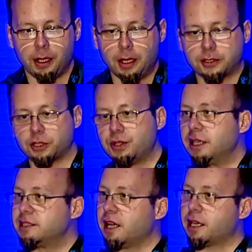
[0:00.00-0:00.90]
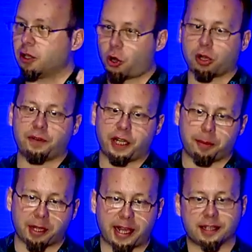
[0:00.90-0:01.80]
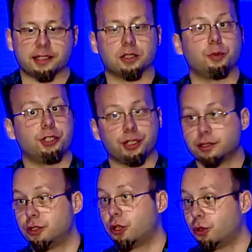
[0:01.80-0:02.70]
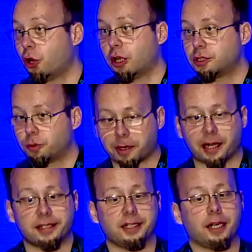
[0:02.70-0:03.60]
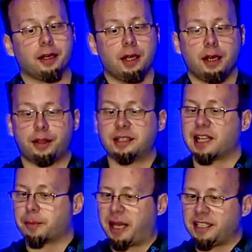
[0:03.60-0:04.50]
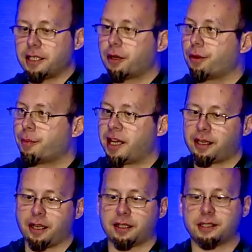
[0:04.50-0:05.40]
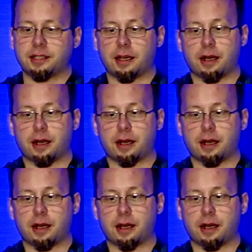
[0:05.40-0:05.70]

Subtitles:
So it's things like local variable access, which is not surprising. Things like basic arithmetics,